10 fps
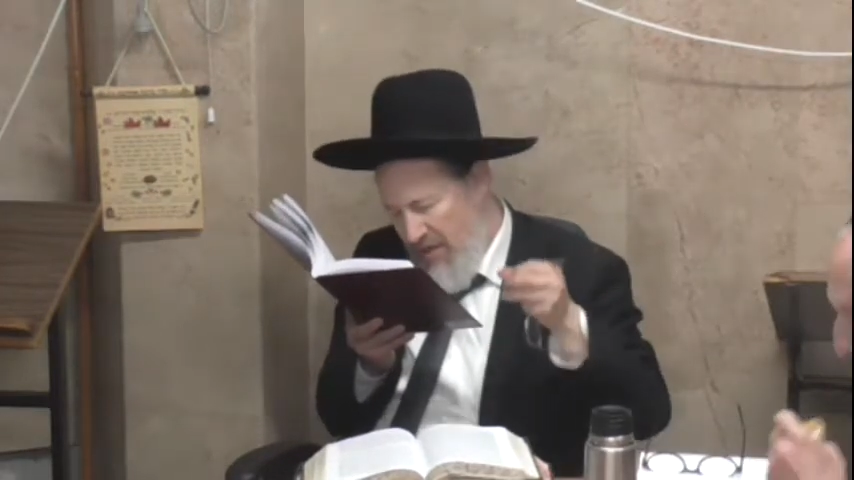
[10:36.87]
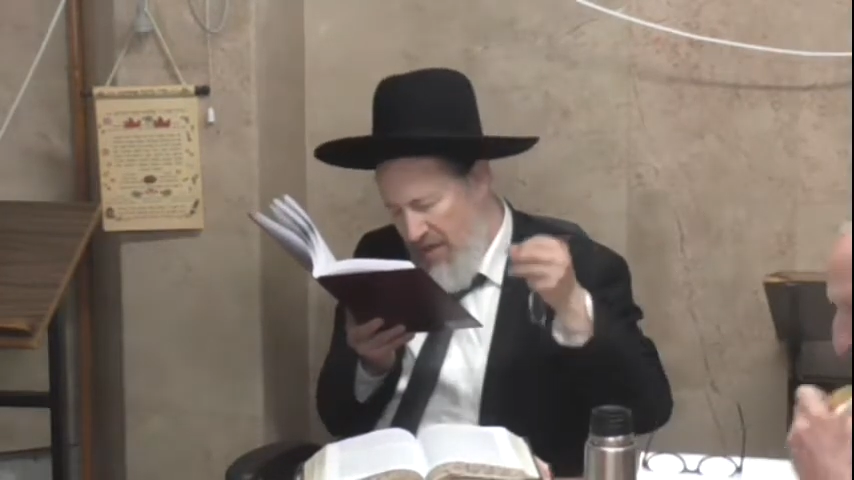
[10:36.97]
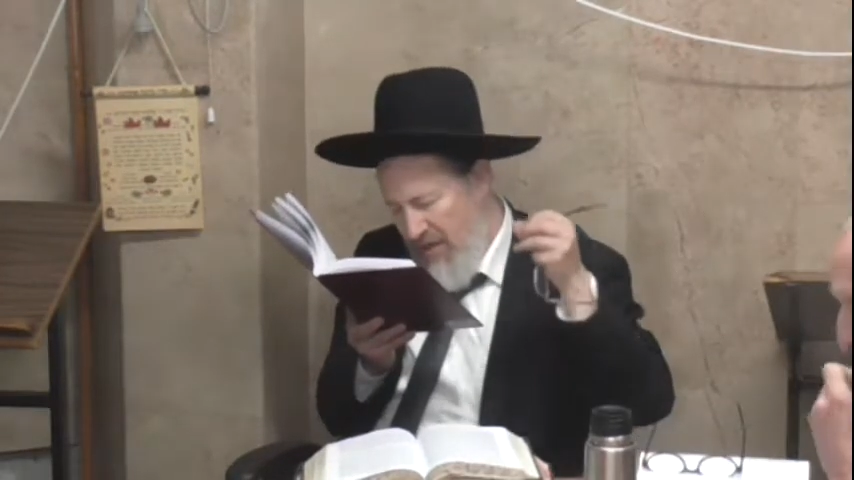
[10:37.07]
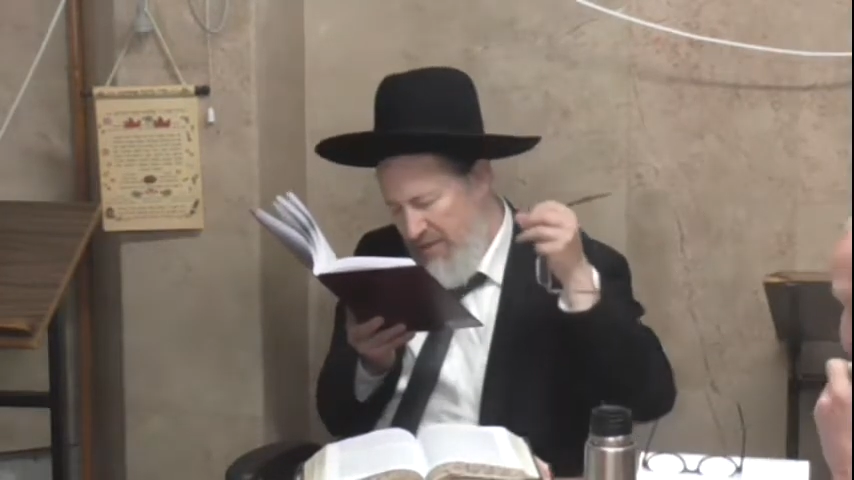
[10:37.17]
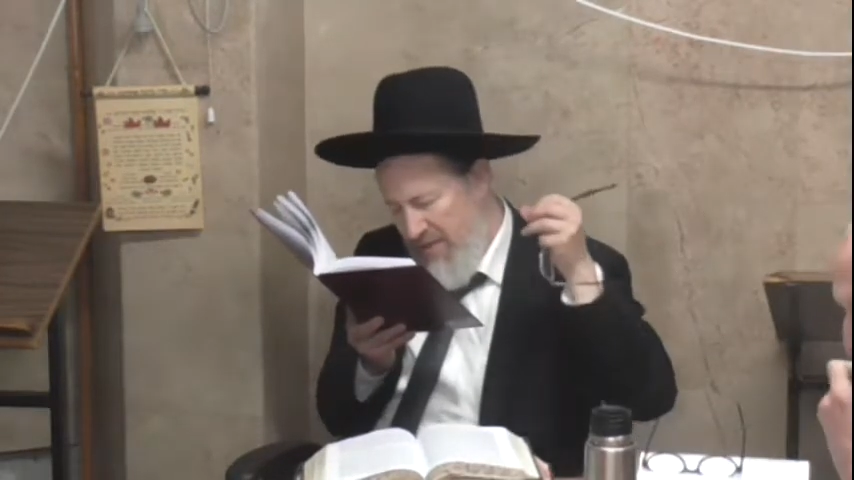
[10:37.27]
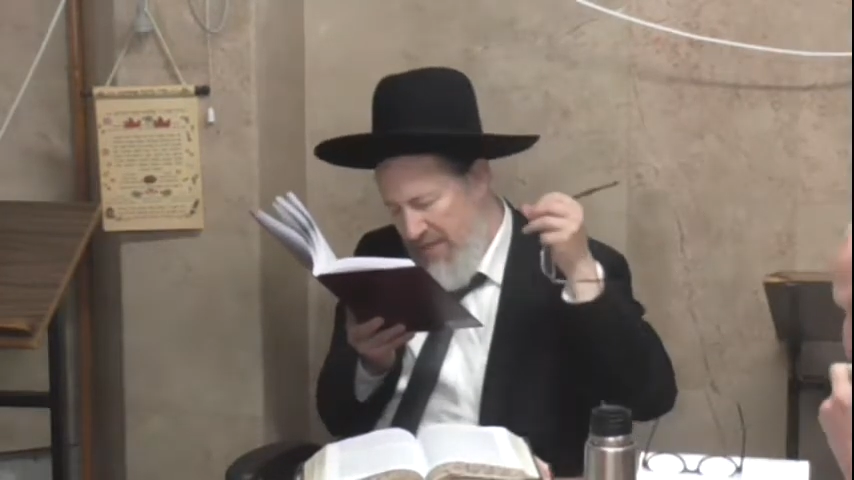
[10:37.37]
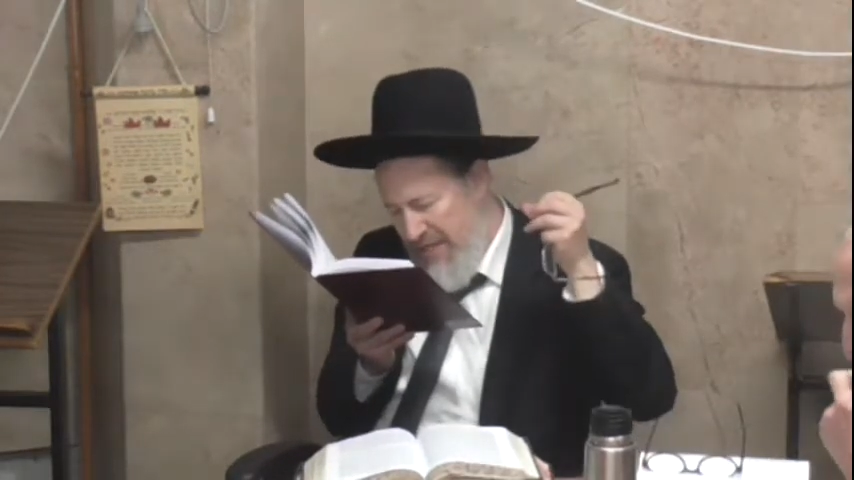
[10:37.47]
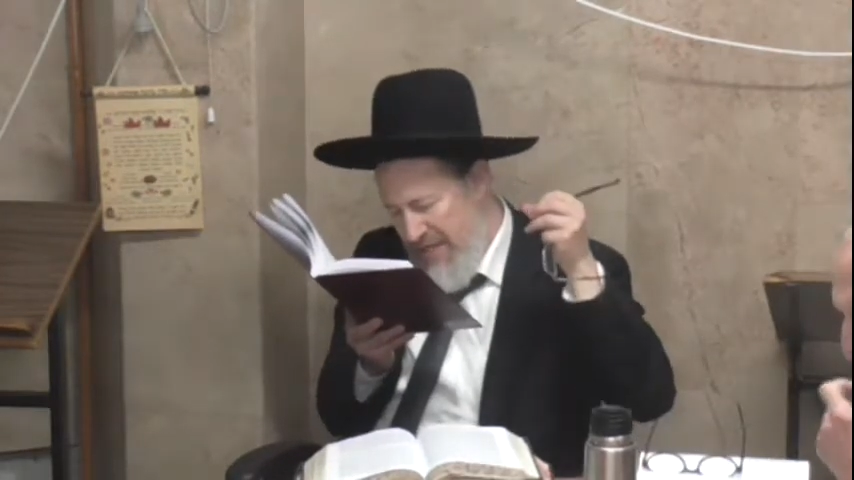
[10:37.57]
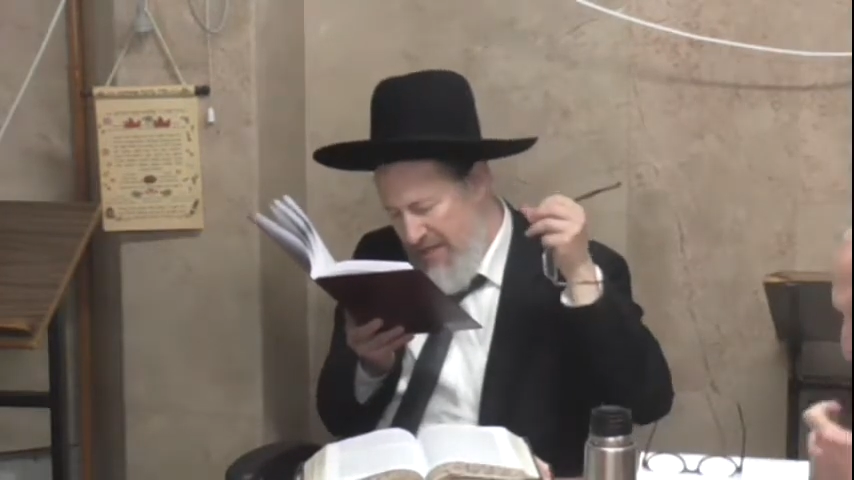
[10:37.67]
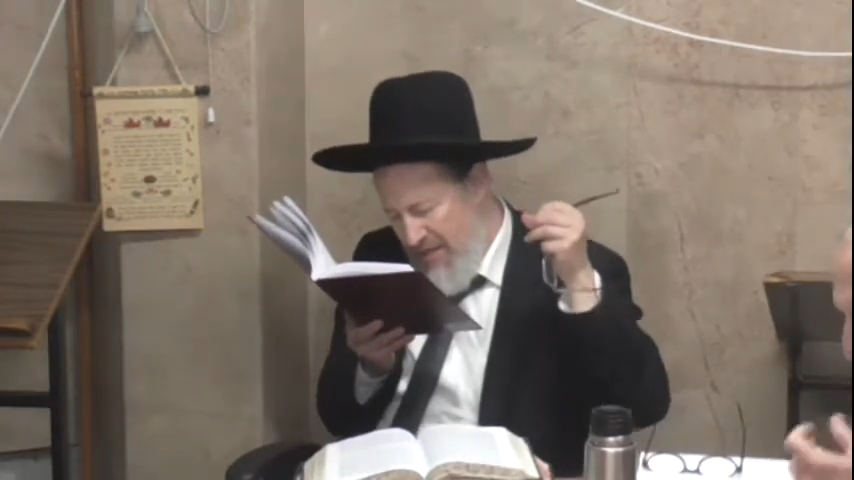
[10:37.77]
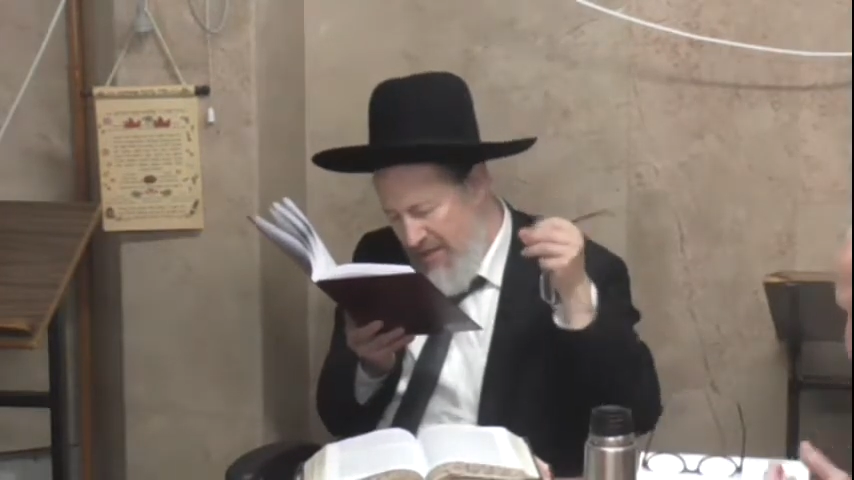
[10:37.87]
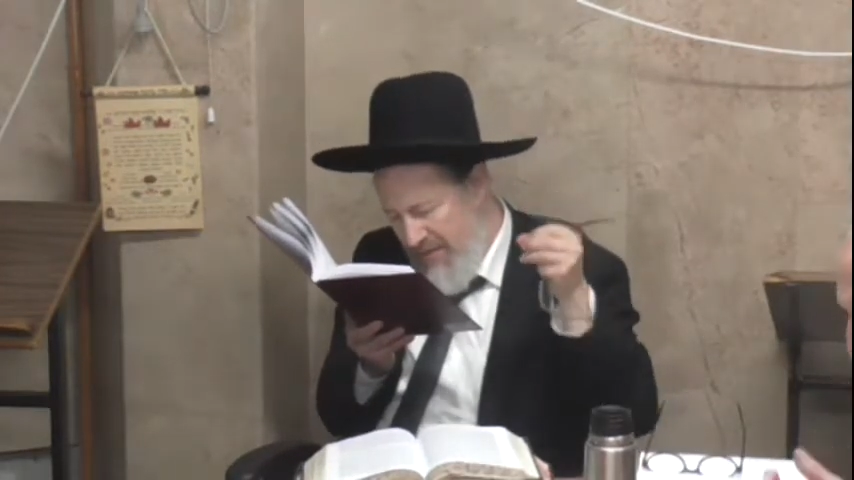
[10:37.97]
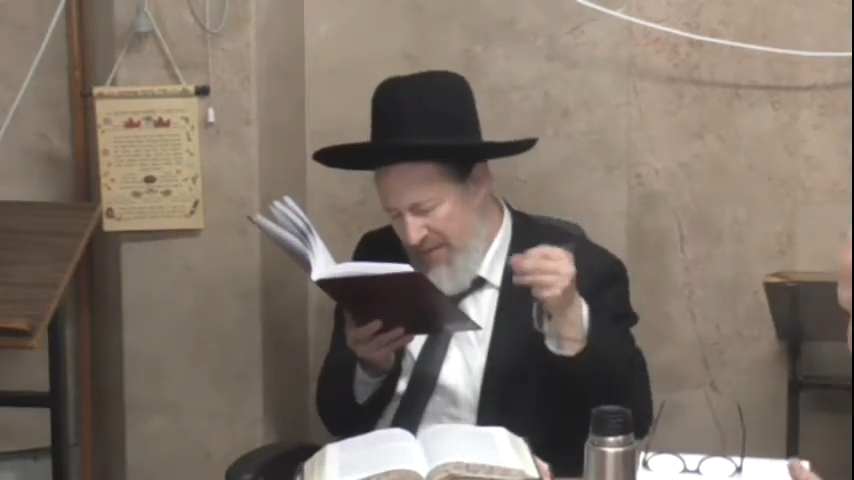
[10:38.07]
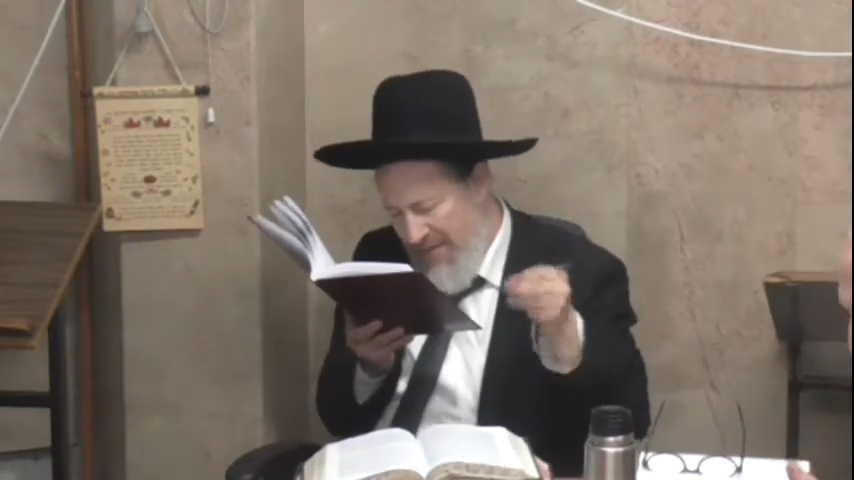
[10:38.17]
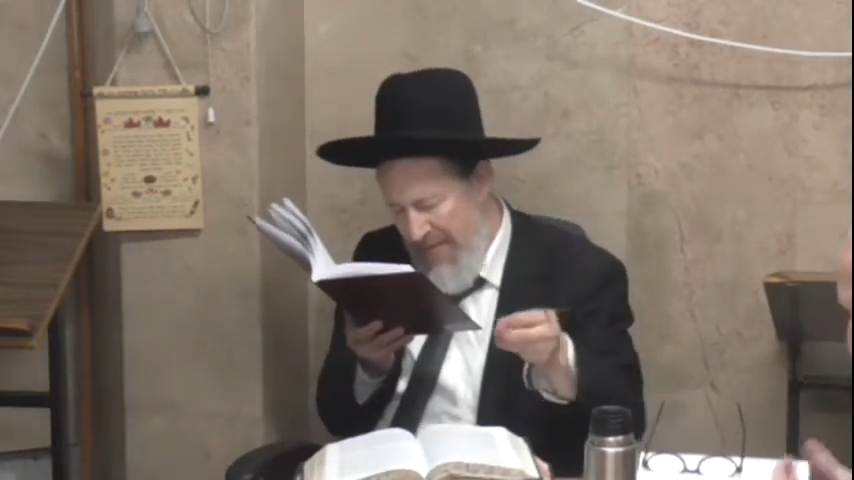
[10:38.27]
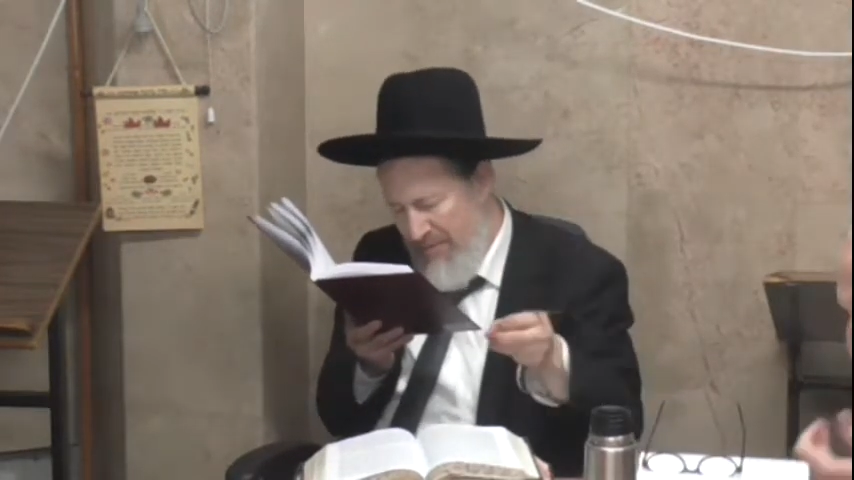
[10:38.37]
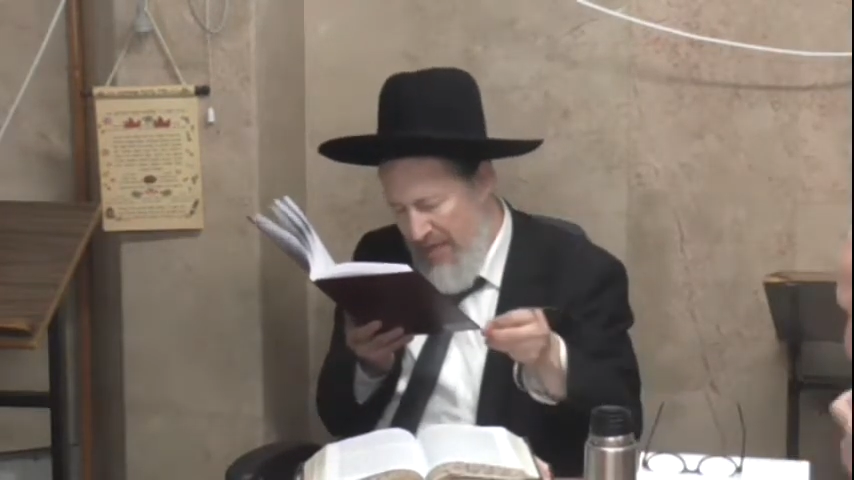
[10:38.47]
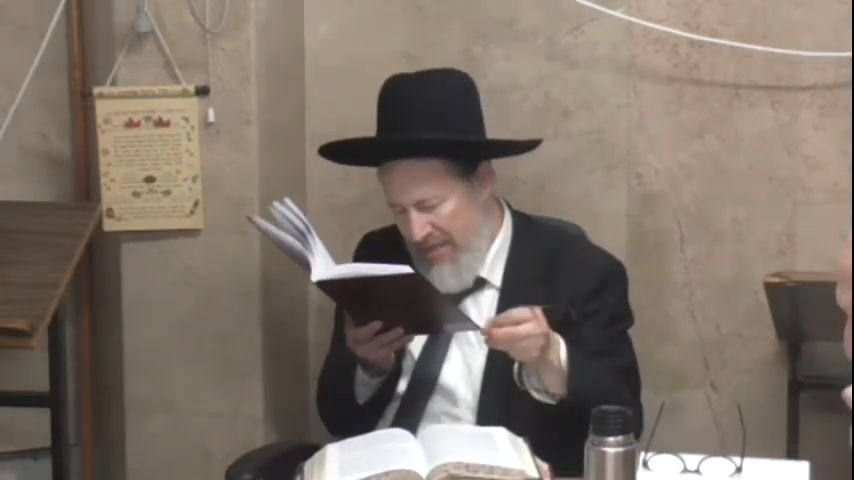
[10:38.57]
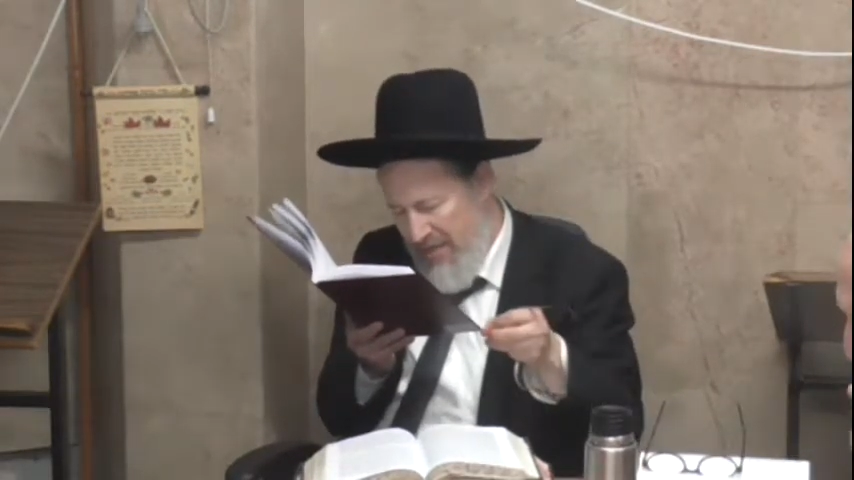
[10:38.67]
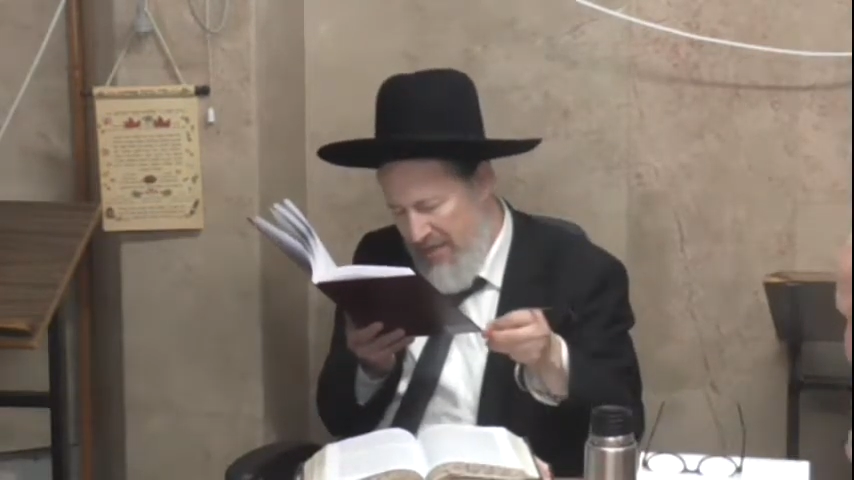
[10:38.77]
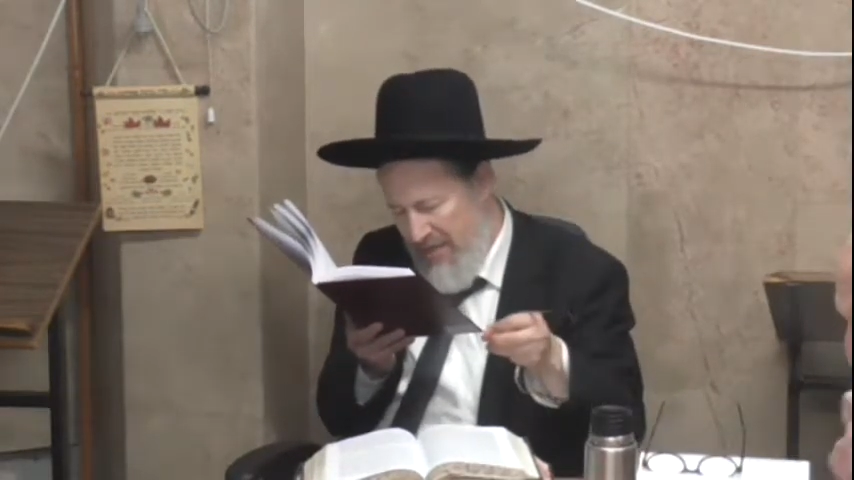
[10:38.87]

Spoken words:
of the kemach